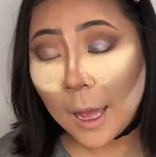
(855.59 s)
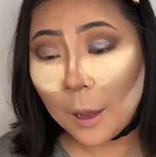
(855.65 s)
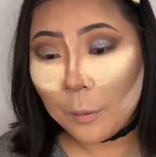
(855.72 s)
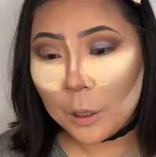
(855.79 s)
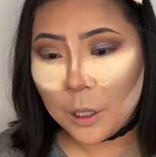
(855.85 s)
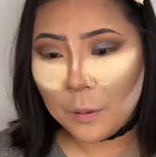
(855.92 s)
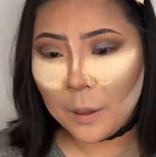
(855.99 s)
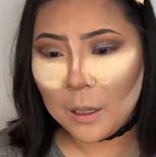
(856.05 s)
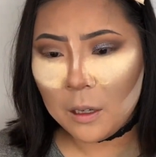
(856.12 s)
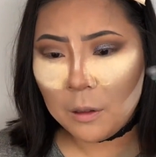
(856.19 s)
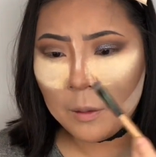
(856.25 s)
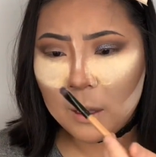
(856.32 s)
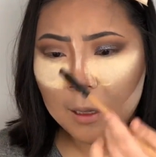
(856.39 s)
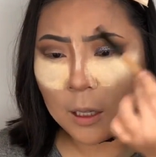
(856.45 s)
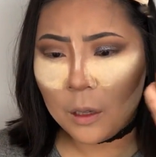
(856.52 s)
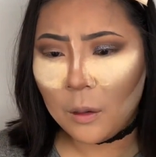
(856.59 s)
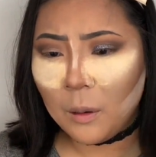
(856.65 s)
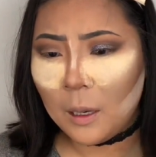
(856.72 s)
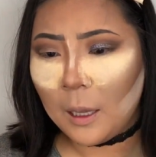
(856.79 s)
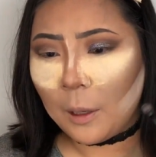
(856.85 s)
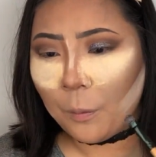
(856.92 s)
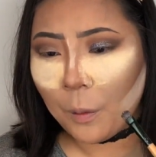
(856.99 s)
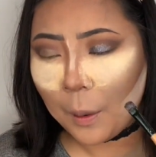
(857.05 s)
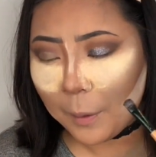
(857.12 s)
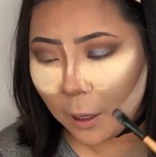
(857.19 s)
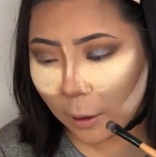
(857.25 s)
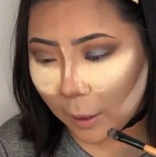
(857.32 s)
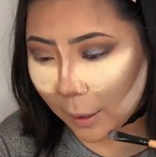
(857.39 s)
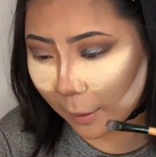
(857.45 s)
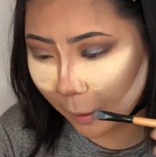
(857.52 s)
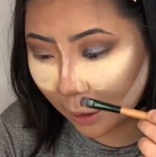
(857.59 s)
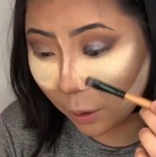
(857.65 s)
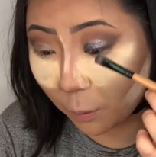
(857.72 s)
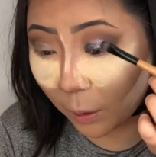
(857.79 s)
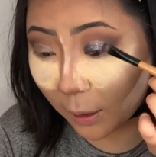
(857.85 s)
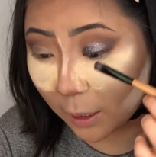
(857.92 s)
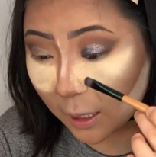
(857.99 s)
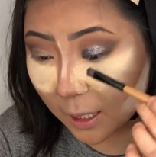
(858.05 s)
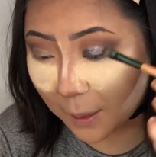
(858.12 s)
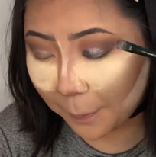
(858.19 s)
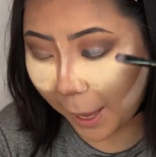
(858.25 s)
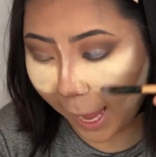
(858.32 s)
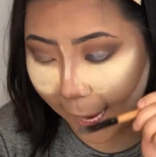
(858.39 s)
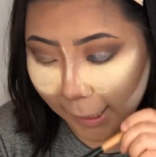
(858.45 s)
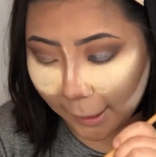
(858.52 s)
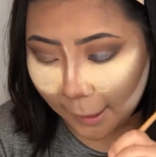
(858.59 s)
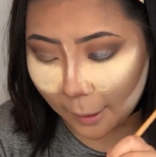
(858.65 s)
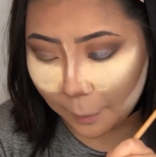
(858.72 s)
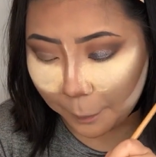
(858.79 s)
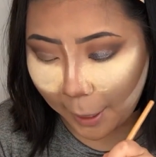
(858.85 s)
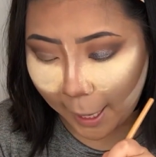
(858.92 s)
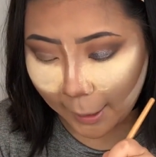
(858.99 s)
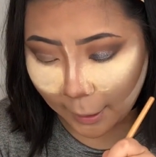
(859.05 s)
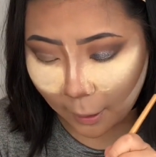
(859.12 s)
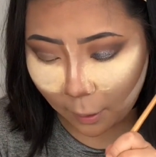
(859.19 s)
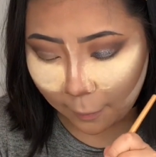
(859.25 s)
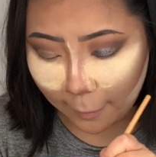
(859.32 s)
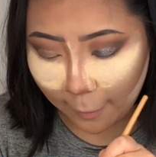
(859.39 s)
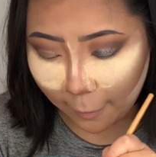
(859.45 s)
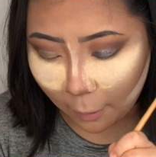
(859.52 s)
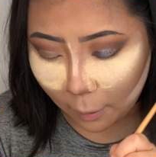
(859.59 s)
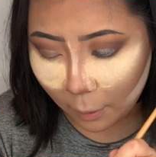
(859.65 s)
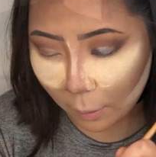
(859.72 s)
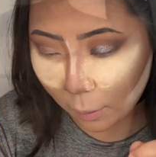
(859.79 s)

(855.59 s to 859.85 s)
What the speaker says: And what you want to do with this, you don't want to like rub it or anything. You want to just pack it on there.